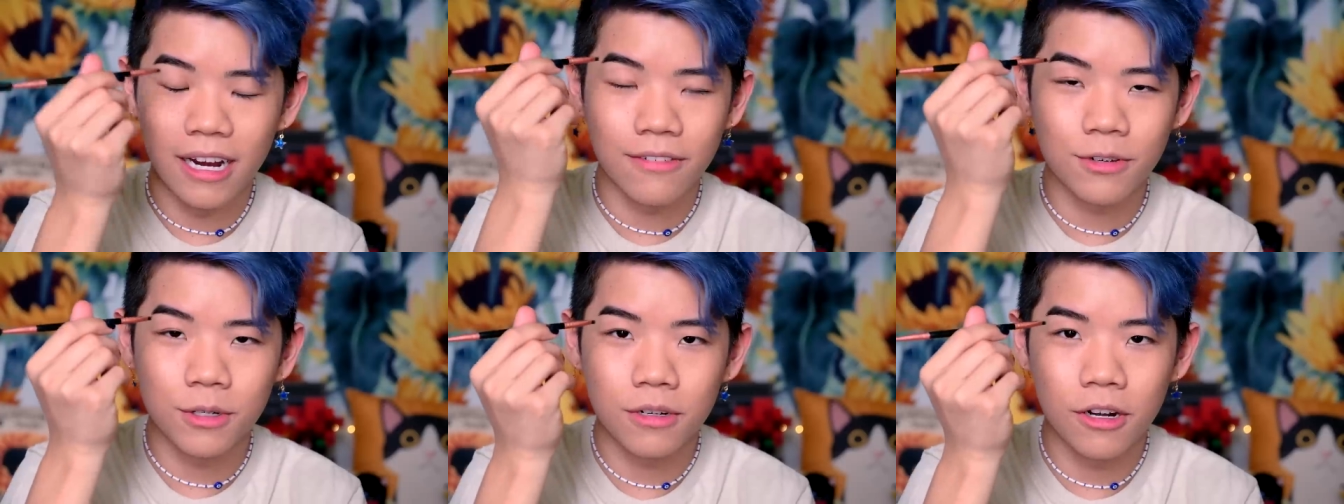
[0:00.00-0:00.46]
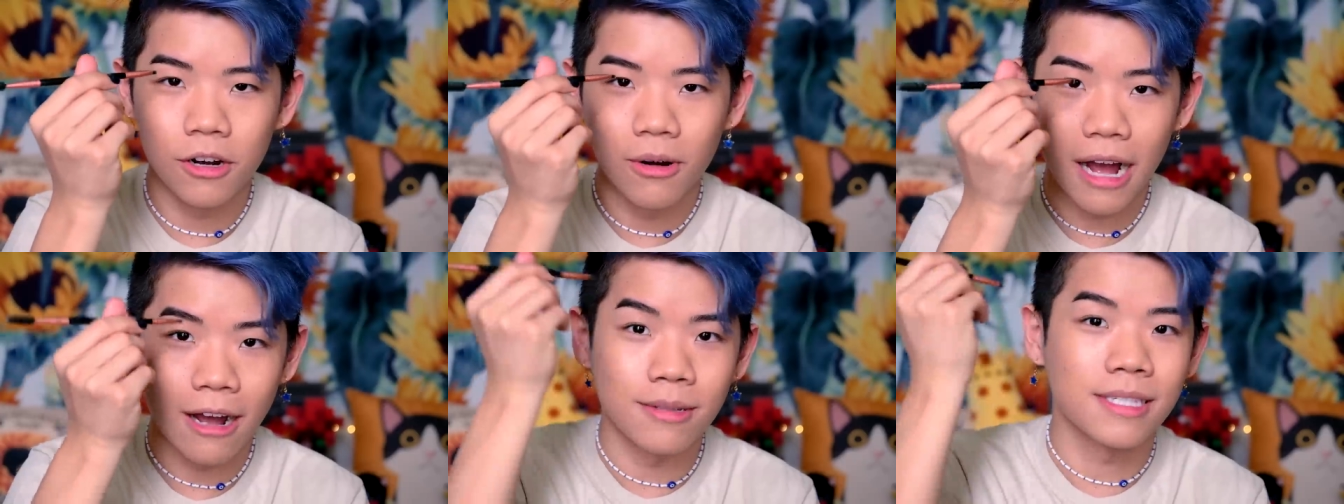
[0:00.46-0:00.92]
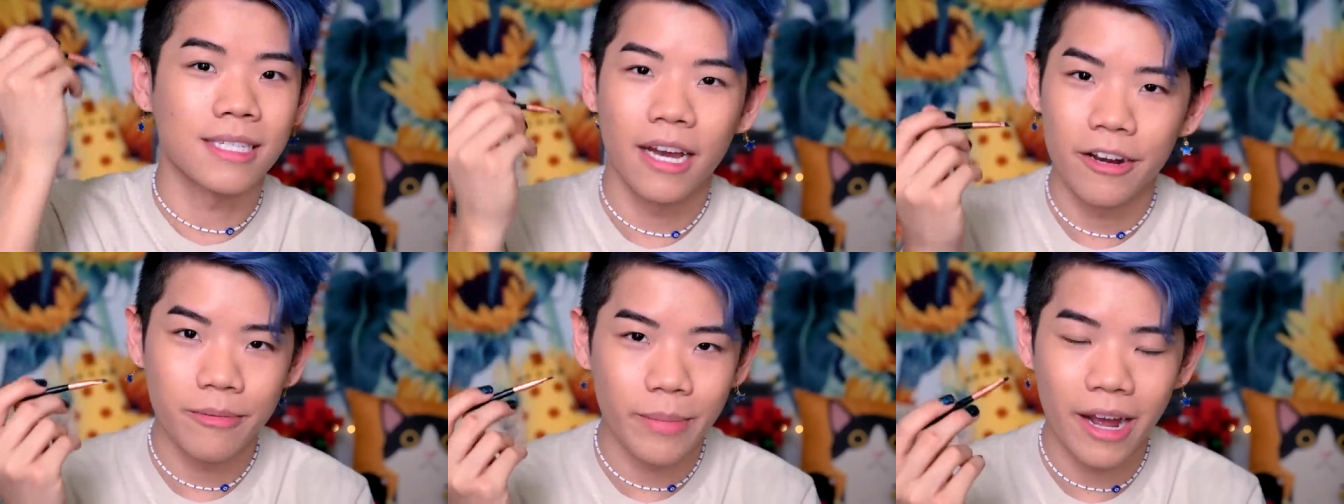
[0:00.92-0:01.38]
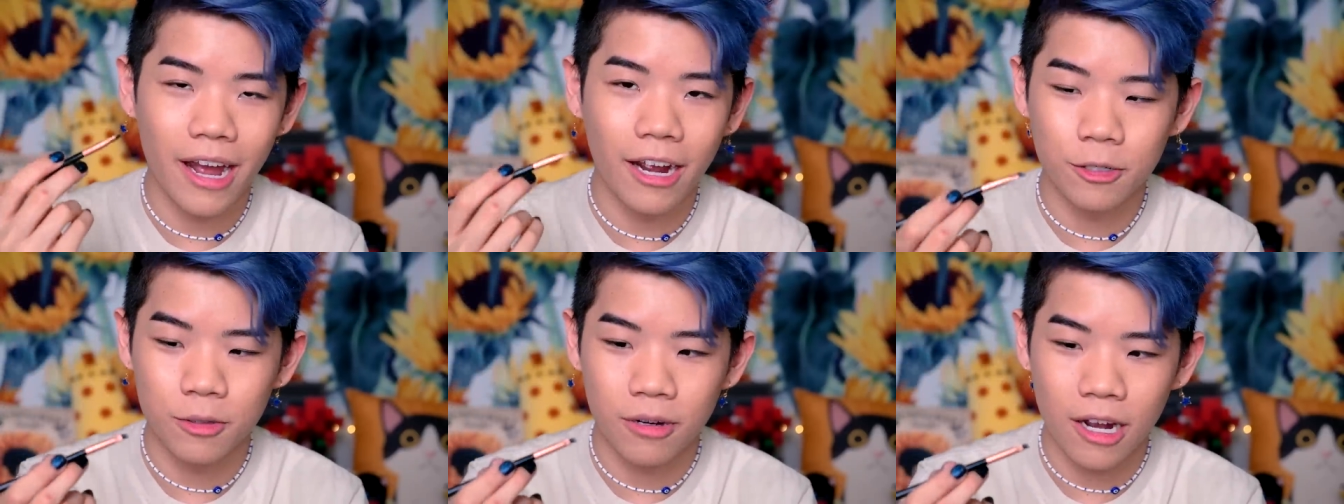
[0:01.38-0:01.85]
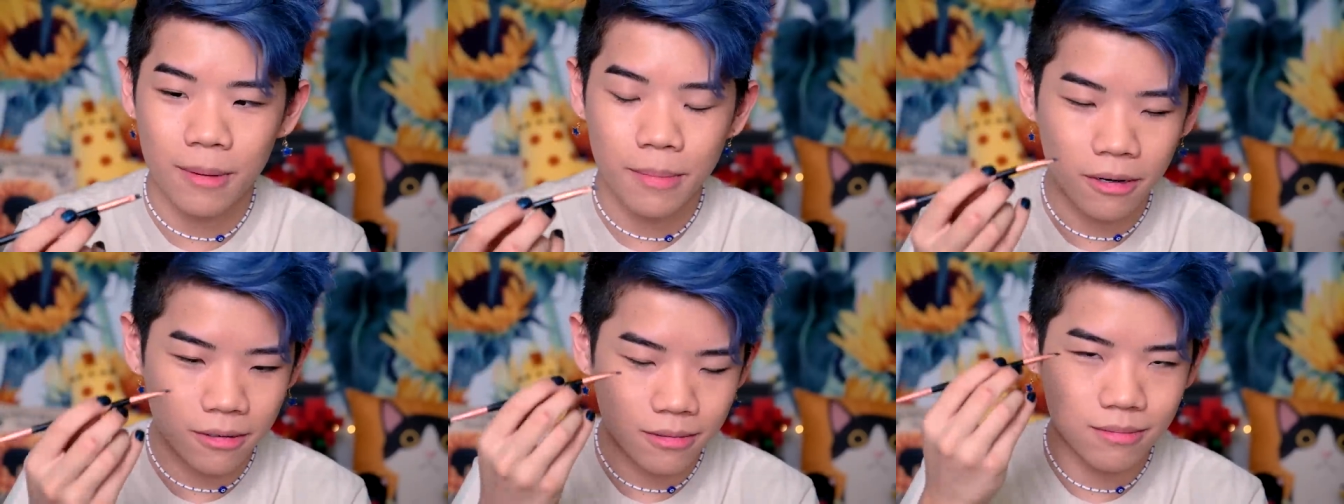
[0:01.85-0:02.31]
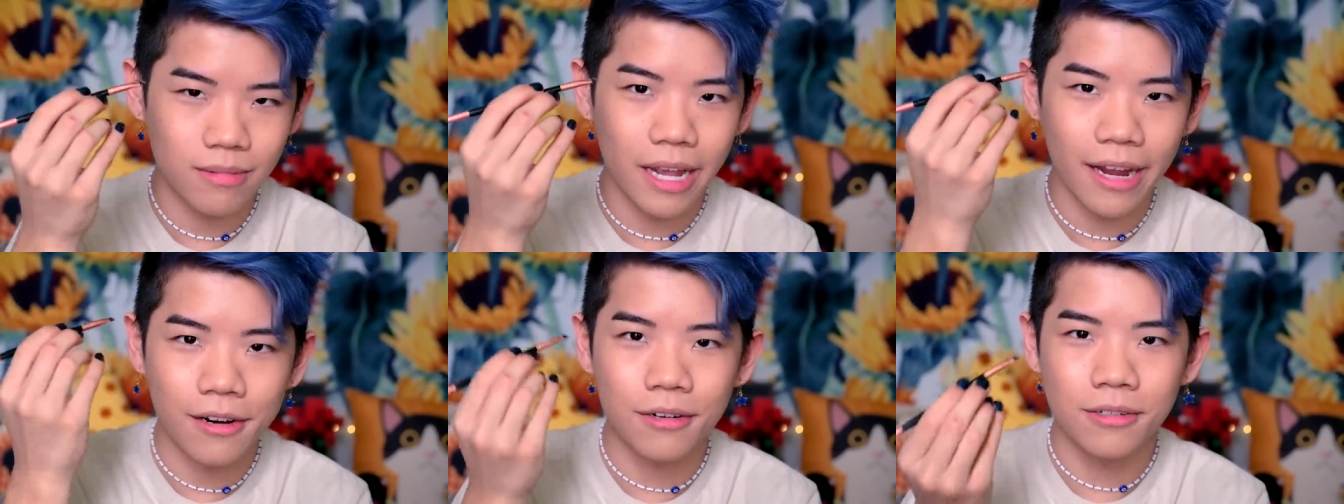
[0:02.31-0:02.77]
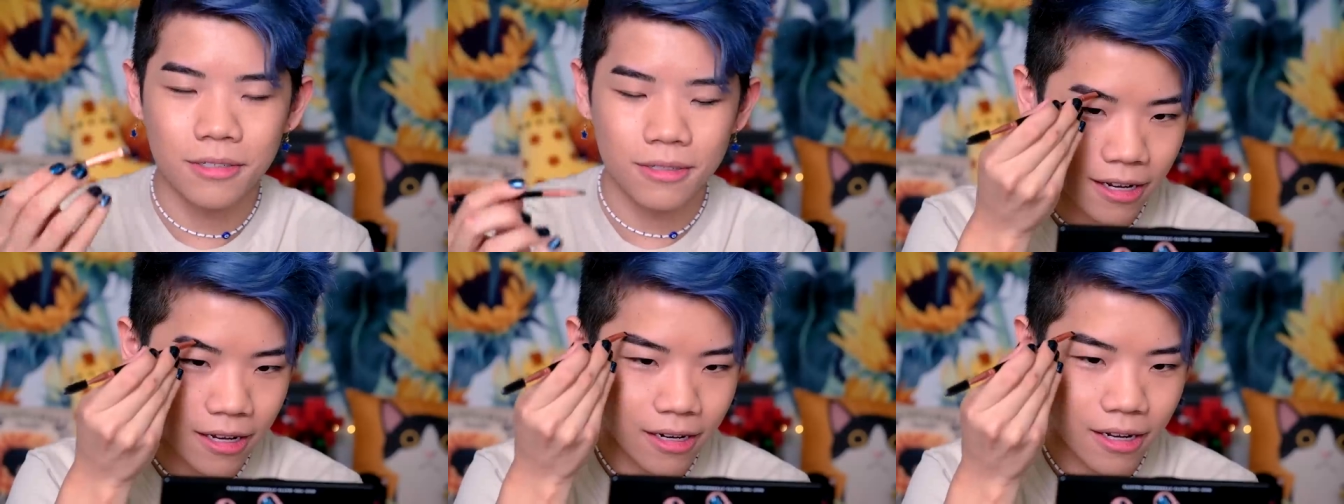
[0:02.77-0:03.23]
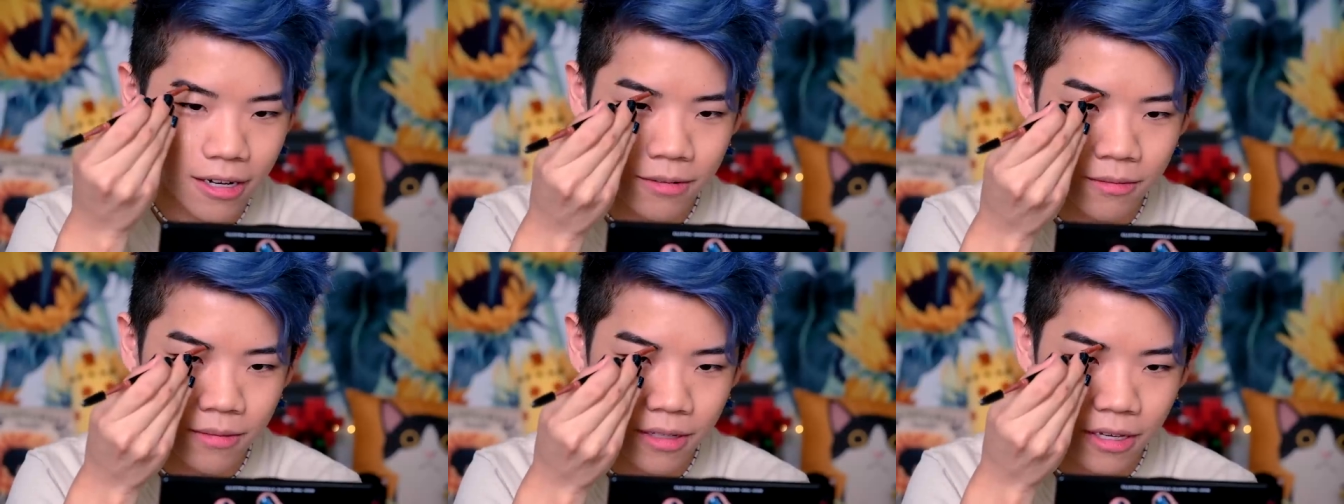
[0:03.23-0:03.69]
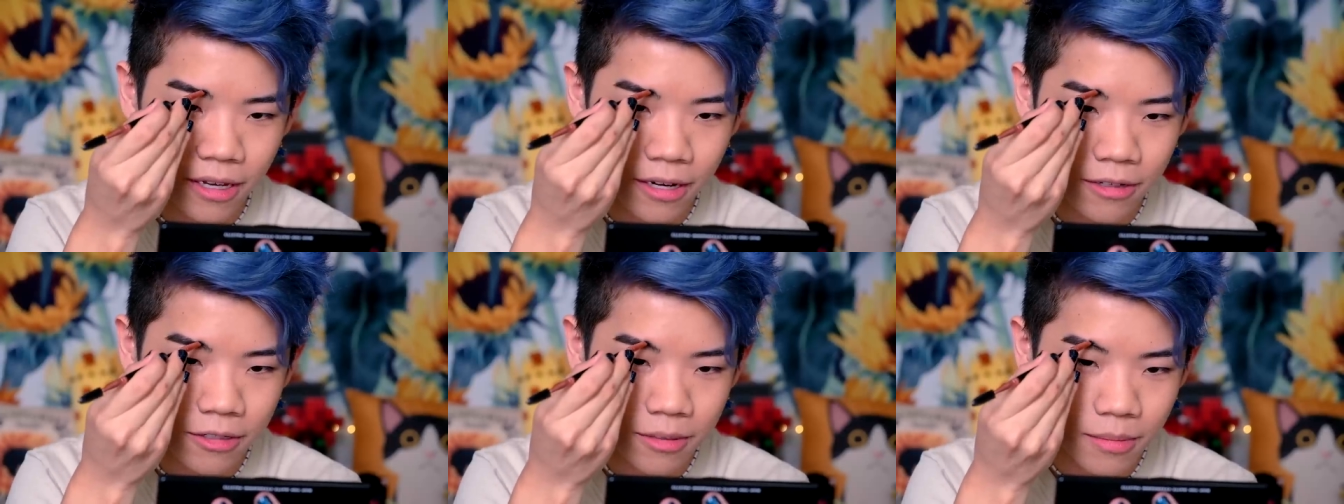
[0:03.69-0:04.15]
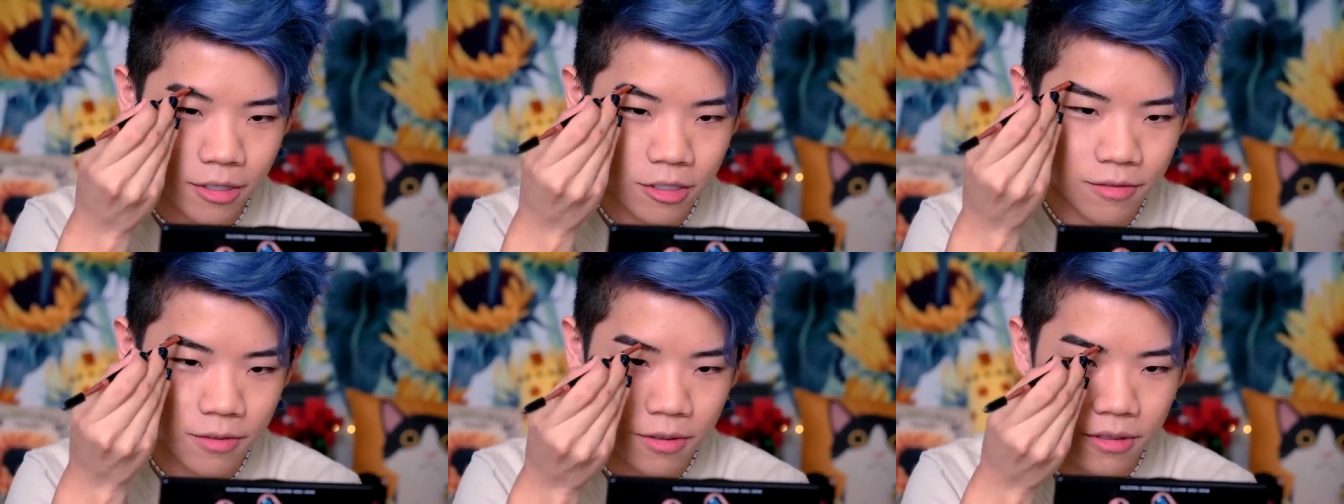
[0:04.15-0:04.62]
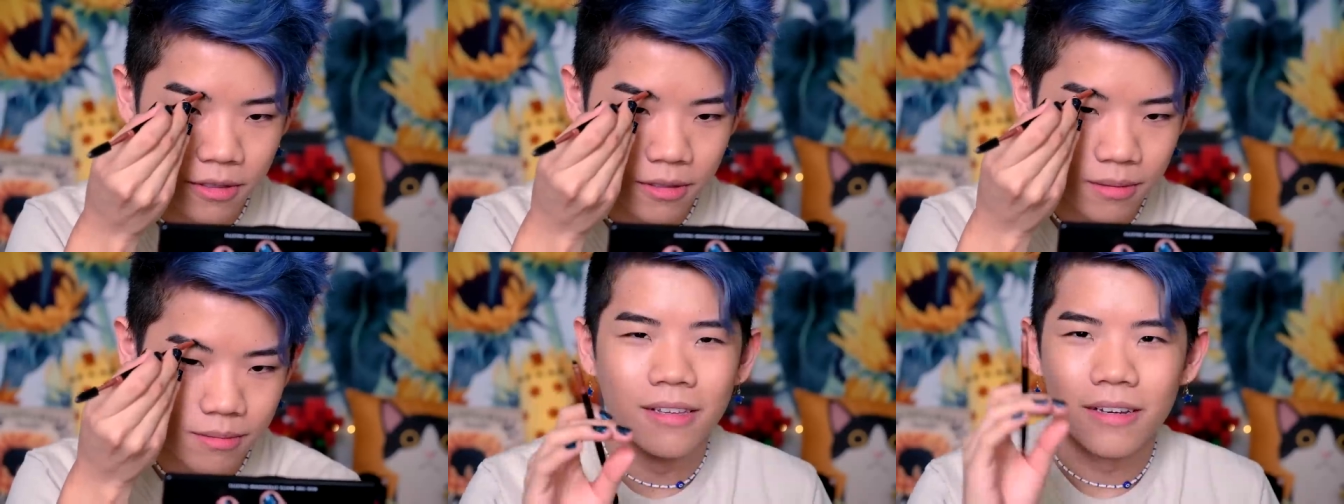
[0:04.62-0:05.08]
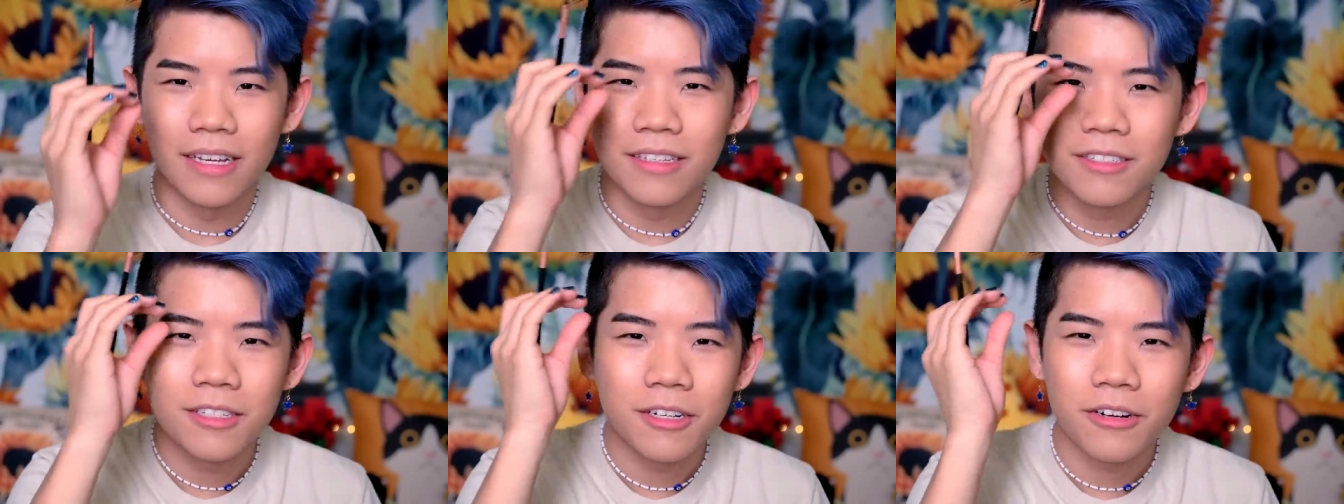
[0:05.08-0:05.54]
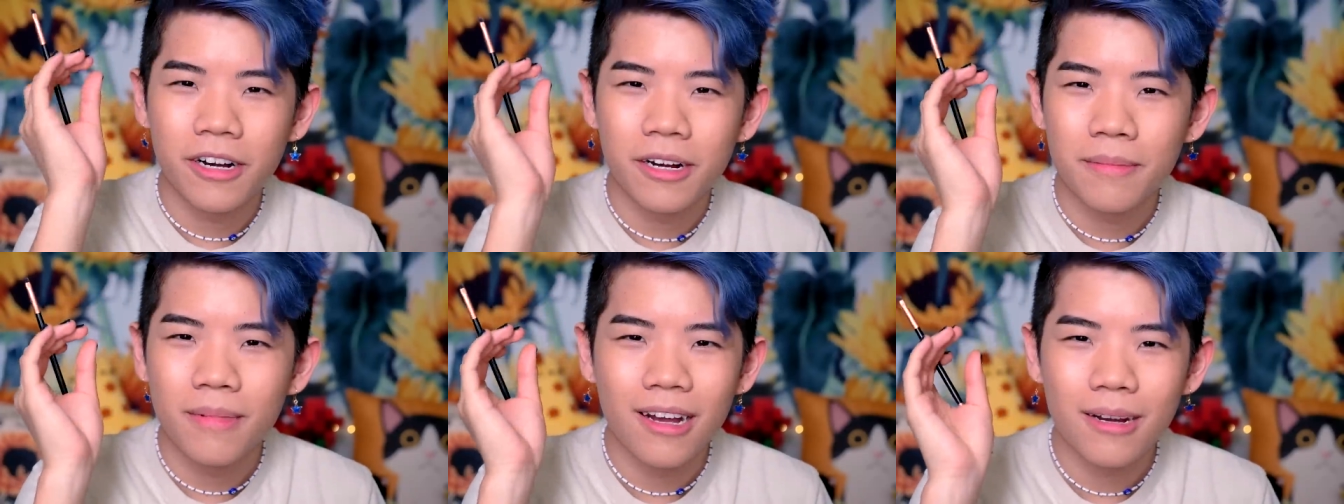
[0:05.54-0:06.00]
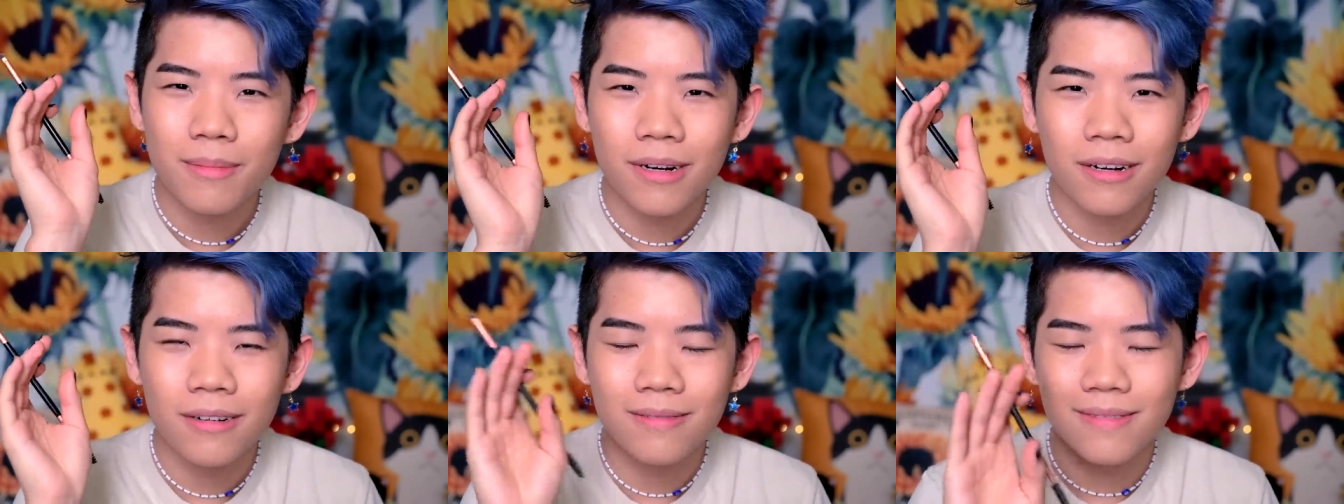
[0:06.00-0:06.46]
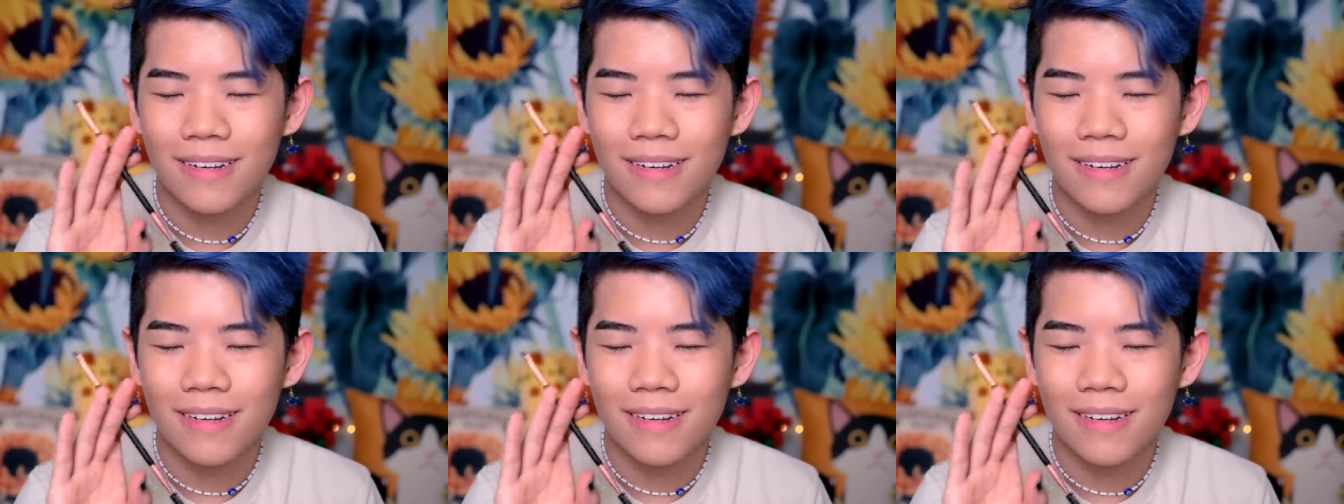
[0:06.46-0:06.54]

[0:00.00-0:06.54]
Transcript: never go outside of my actual eyebrow hairs and I don't really care too much for the, the Instagram eyebrow.